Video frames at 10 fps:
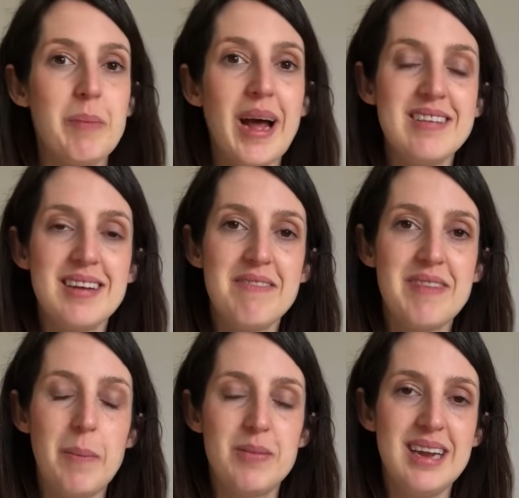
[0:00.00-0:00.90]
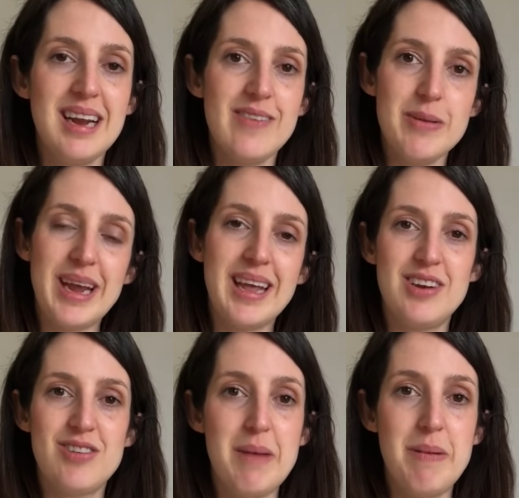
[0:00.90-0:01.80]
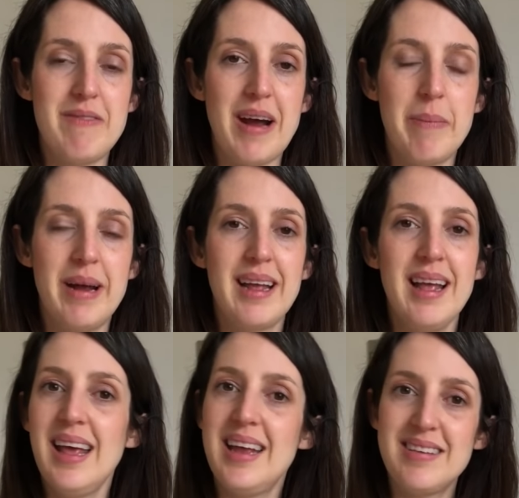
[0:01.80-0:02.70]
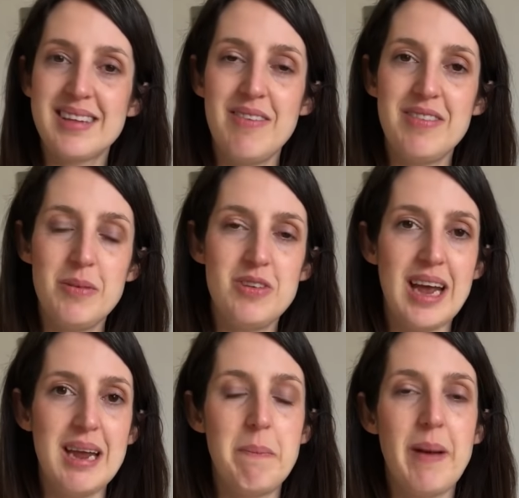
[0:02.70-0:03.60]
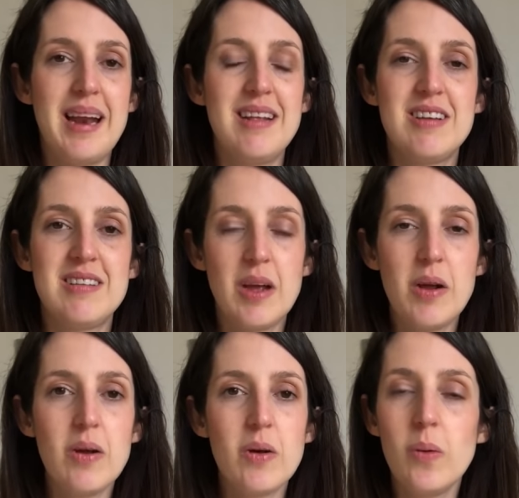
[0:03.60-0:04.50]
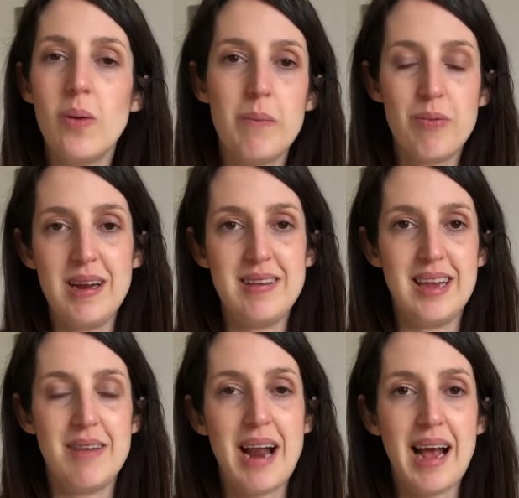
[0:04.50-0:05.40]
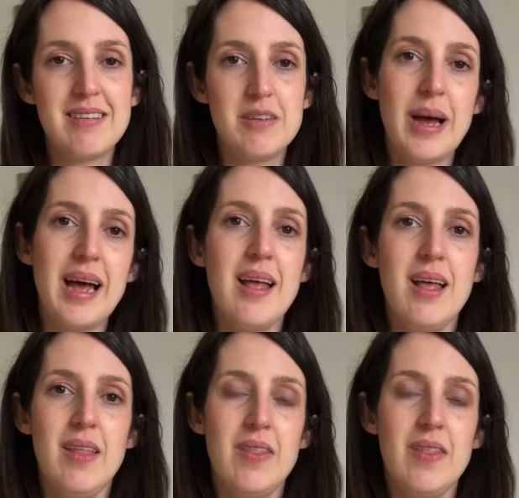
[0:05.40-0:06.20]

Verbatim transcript: But actually I found, particularly if you make it in a drapey fabric, it does give some shape and it's just so cool and breezy and relaxed to wear.